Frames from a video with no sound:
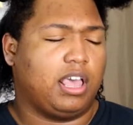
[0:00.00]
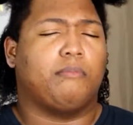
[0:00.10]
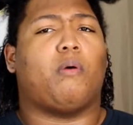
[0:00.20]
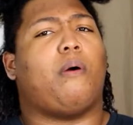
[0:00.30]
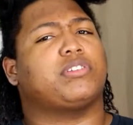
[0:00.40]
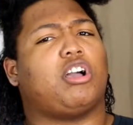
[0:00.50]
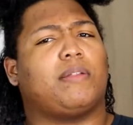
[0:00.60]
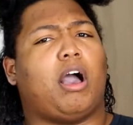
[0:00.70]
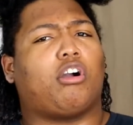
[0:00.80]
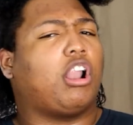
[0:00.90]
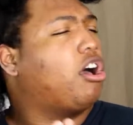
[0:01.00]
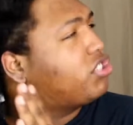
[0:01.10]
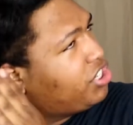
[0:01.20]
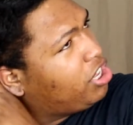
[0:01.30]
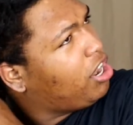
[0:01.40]
But while we're talking about
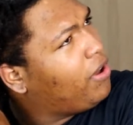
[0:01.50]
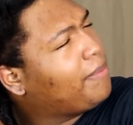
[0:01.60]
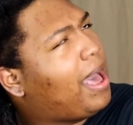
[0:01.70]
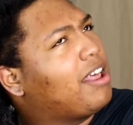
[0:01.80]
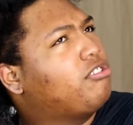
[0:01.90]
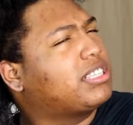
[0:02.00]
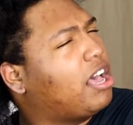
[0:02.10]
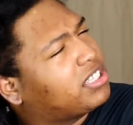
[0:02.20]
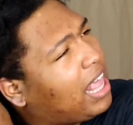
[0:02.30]
clothes, do you know anybody who sells